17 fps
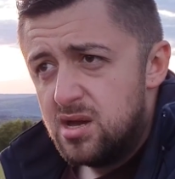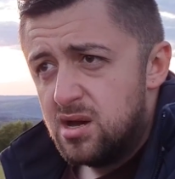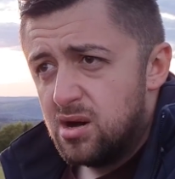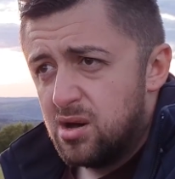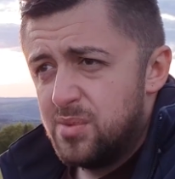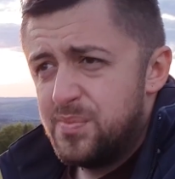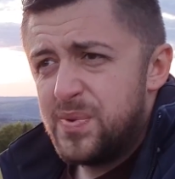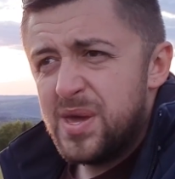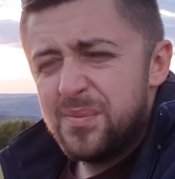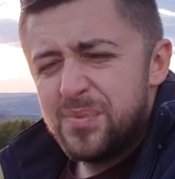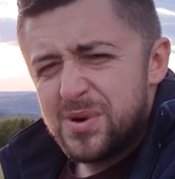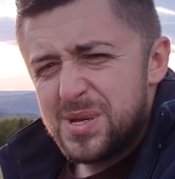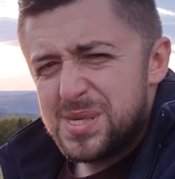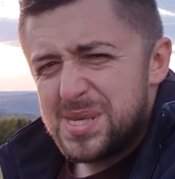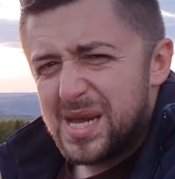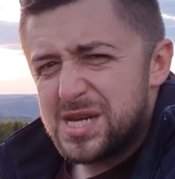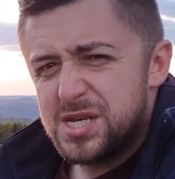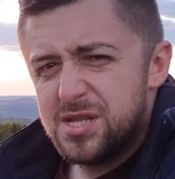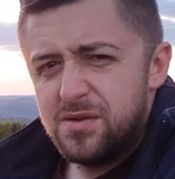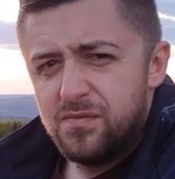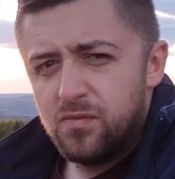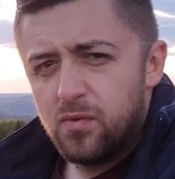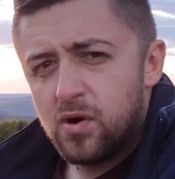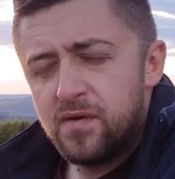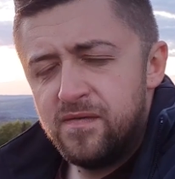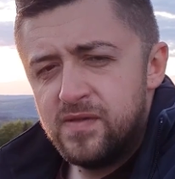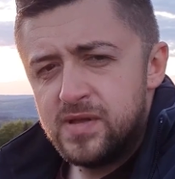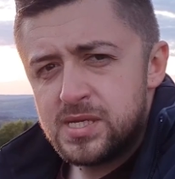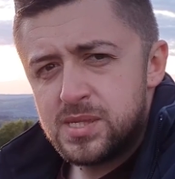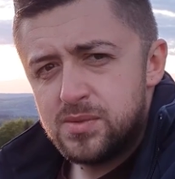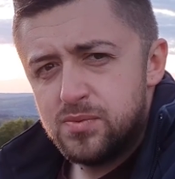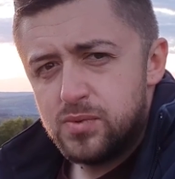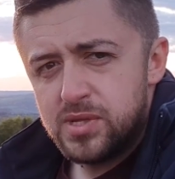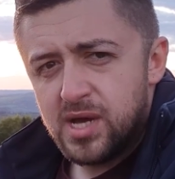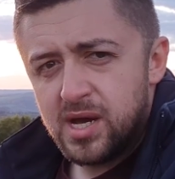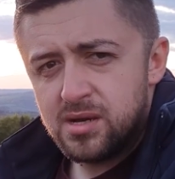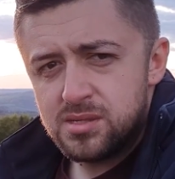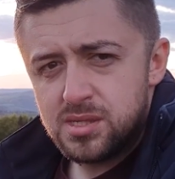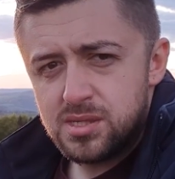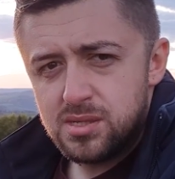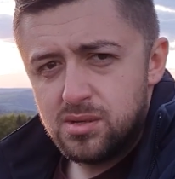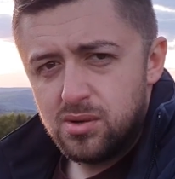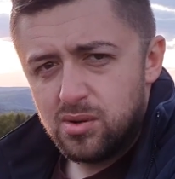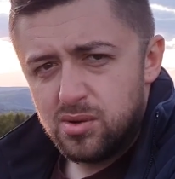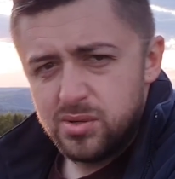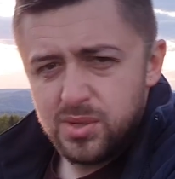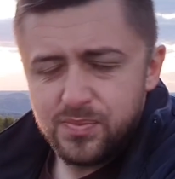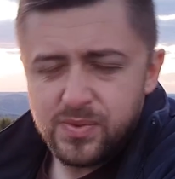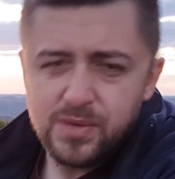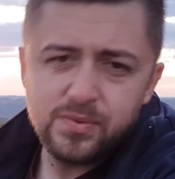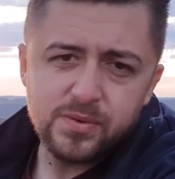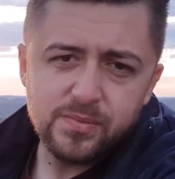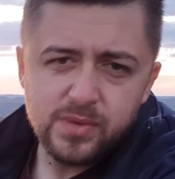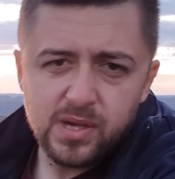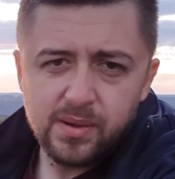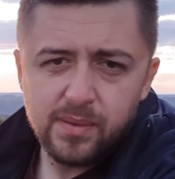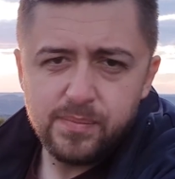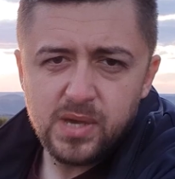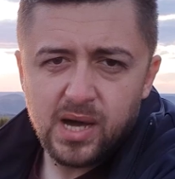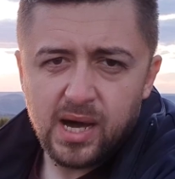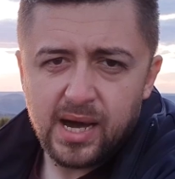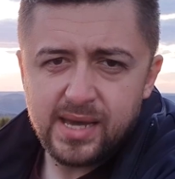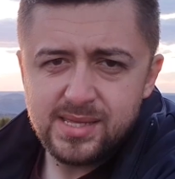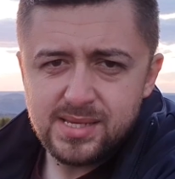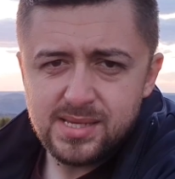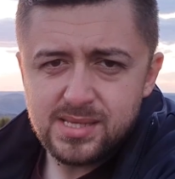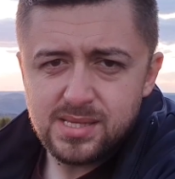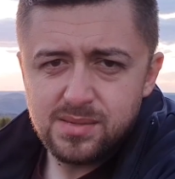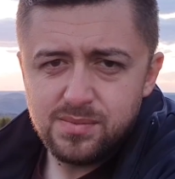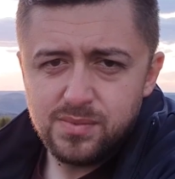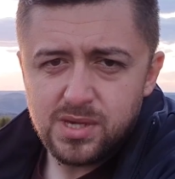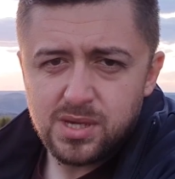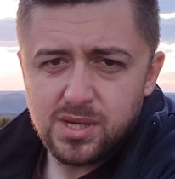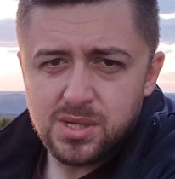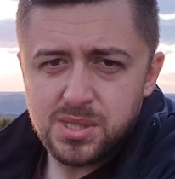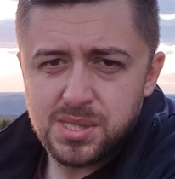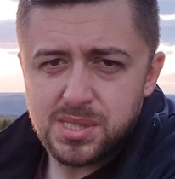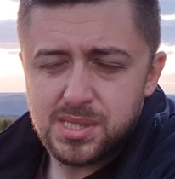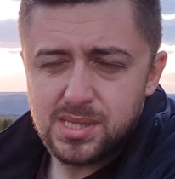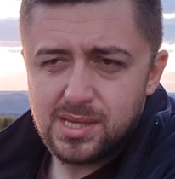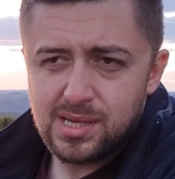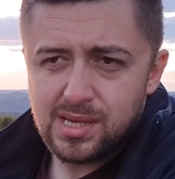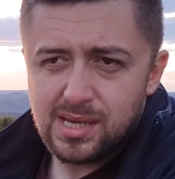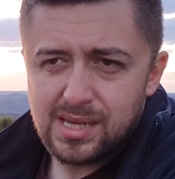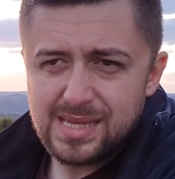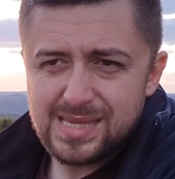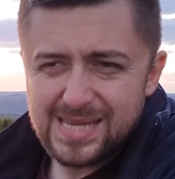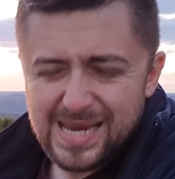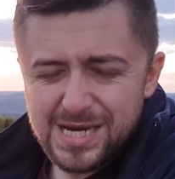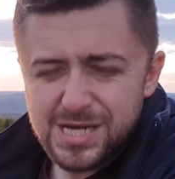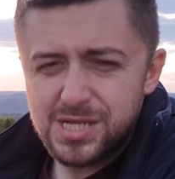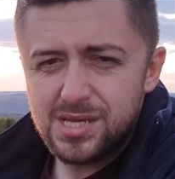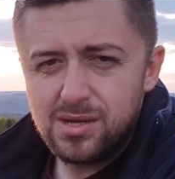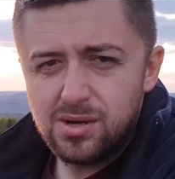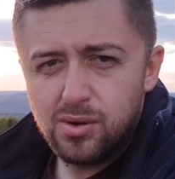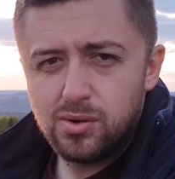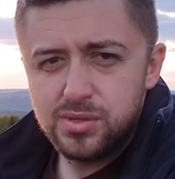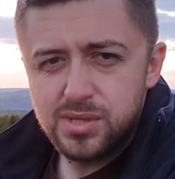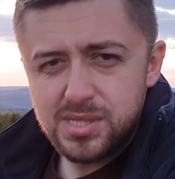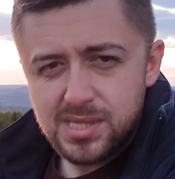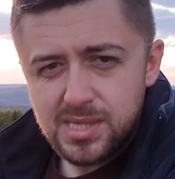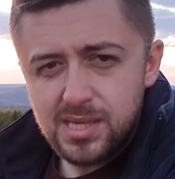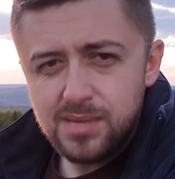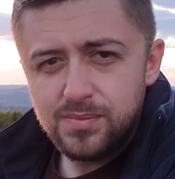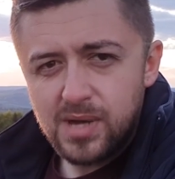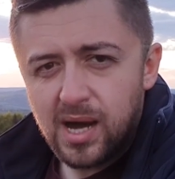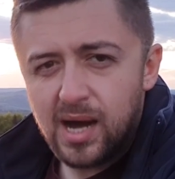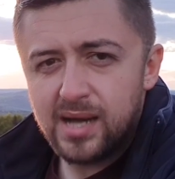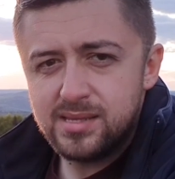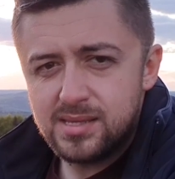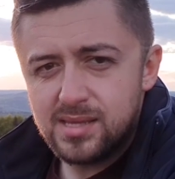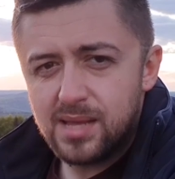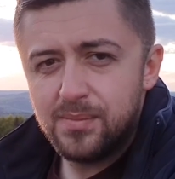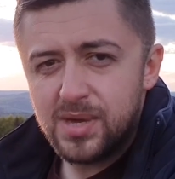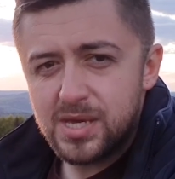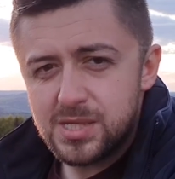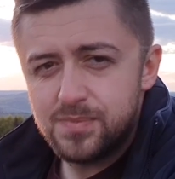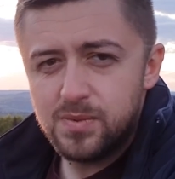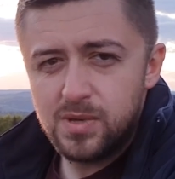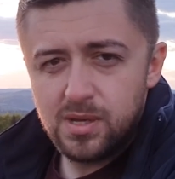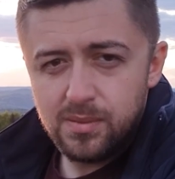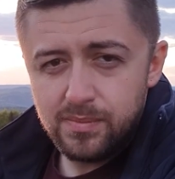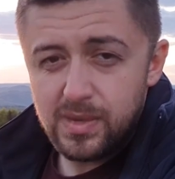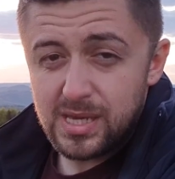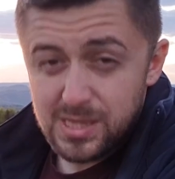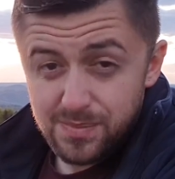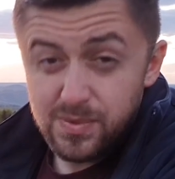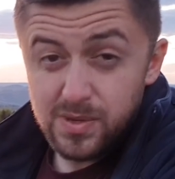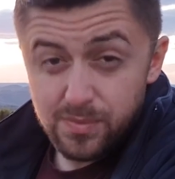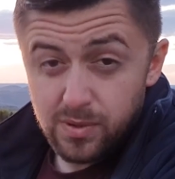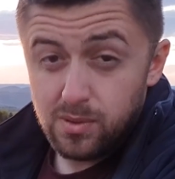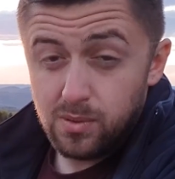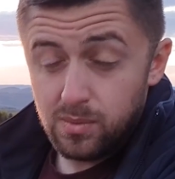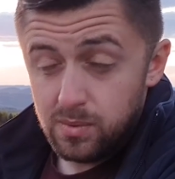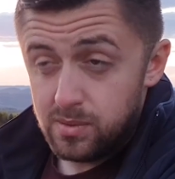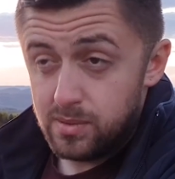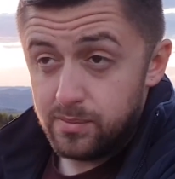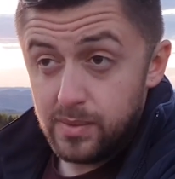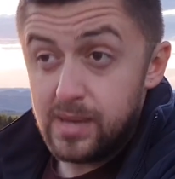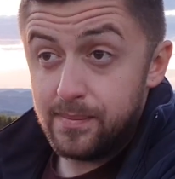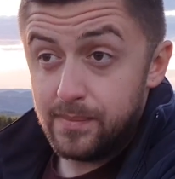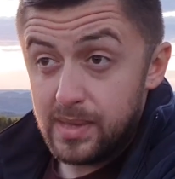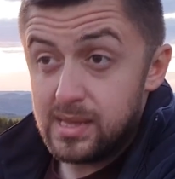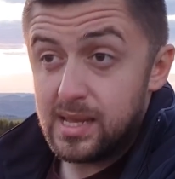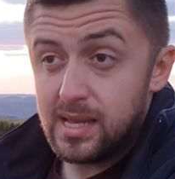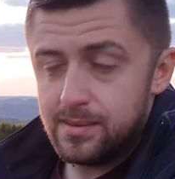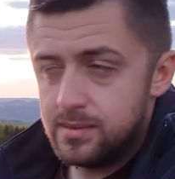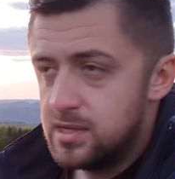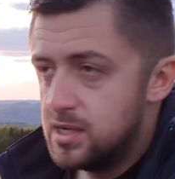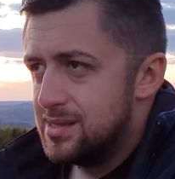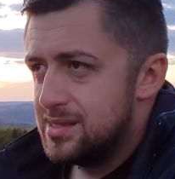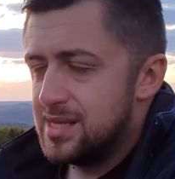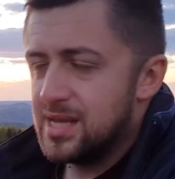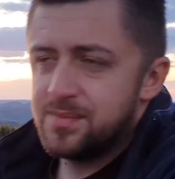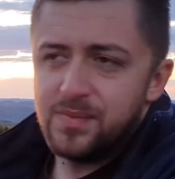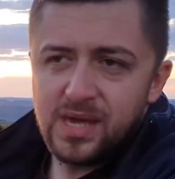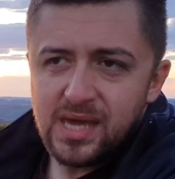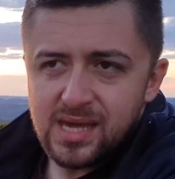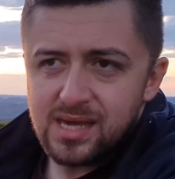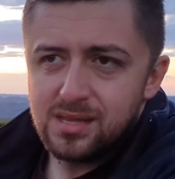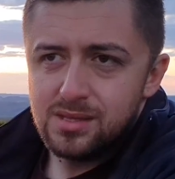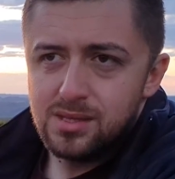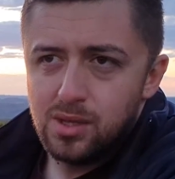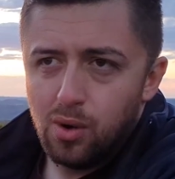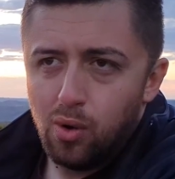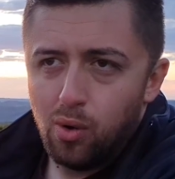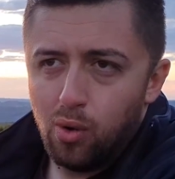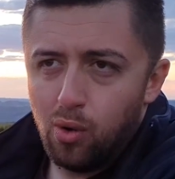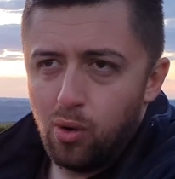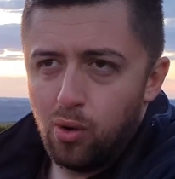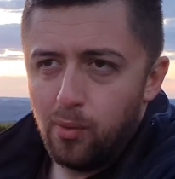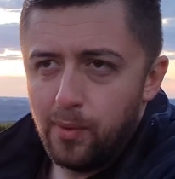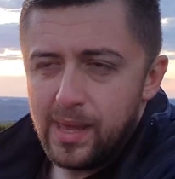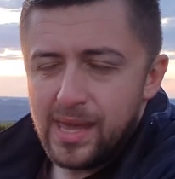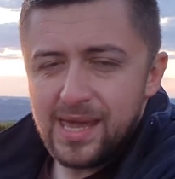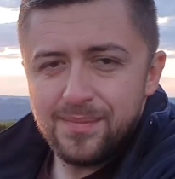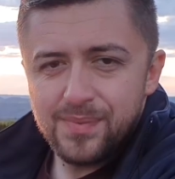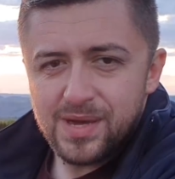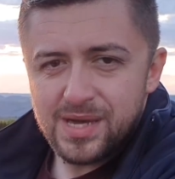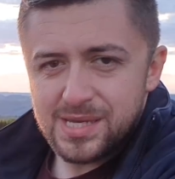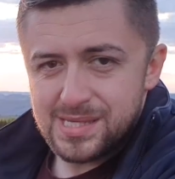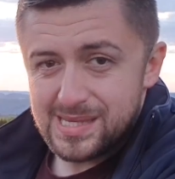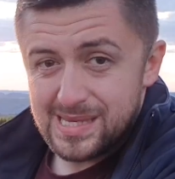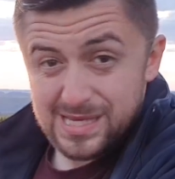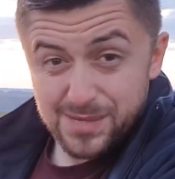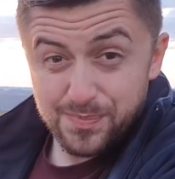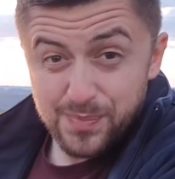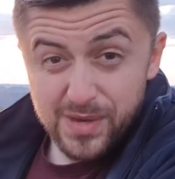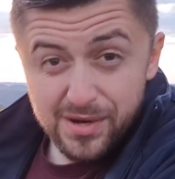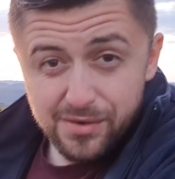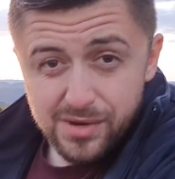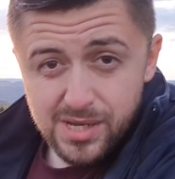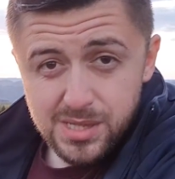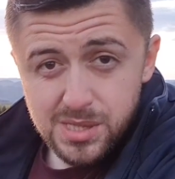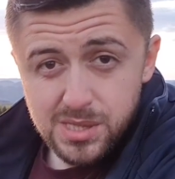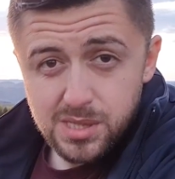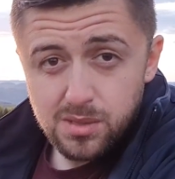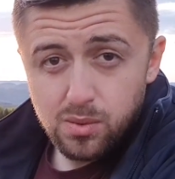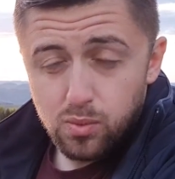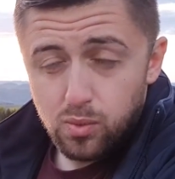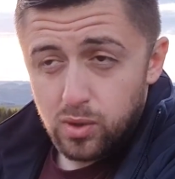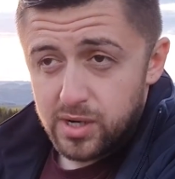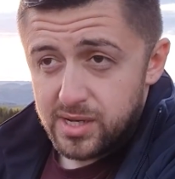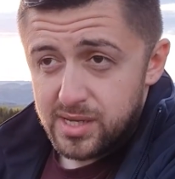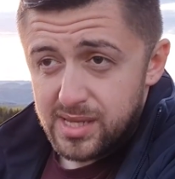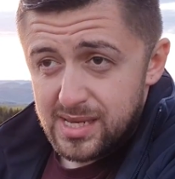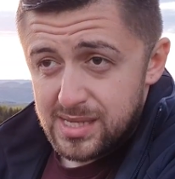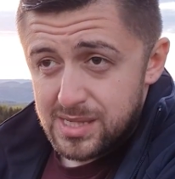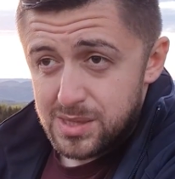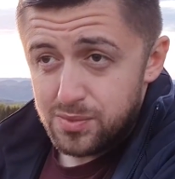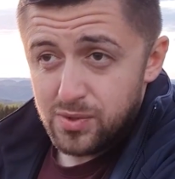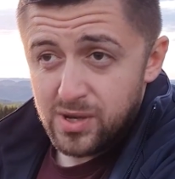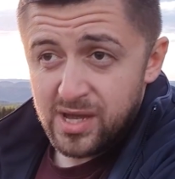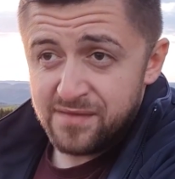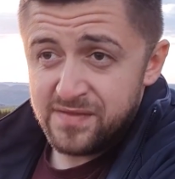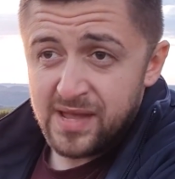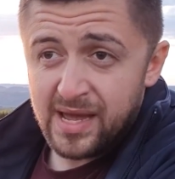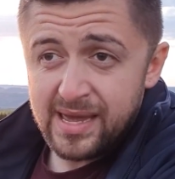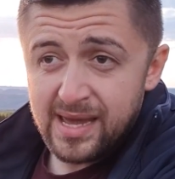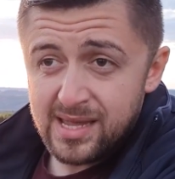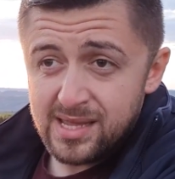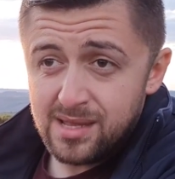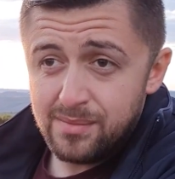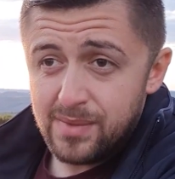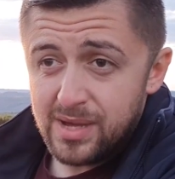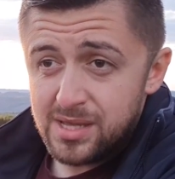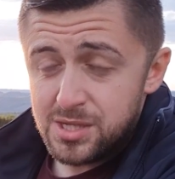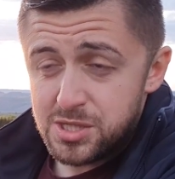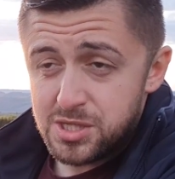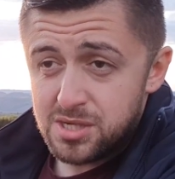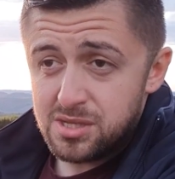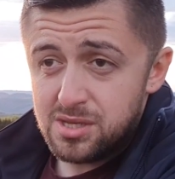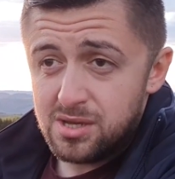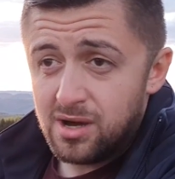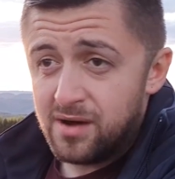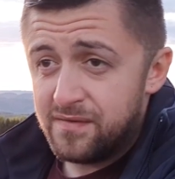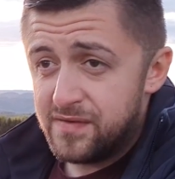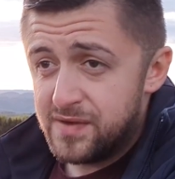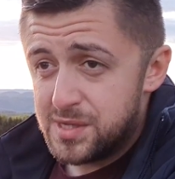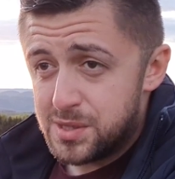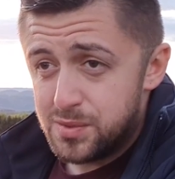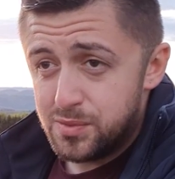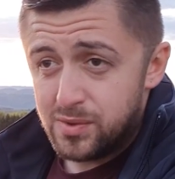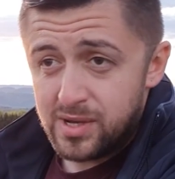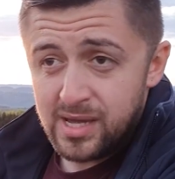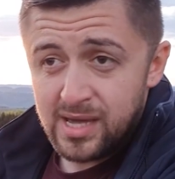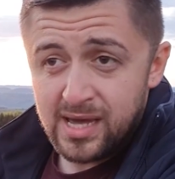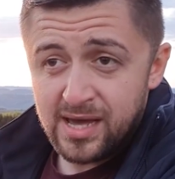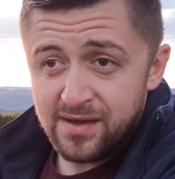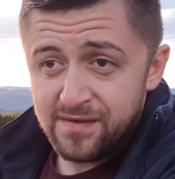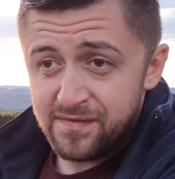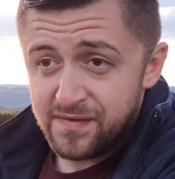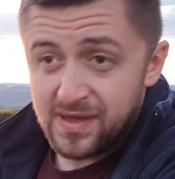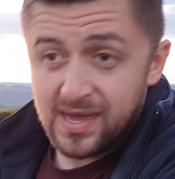on paper it's actually worthless without all the people behind it, because it's actually all the team behind it that makes people that make the whole Apex experience what it is. We have Diana managing the office, we have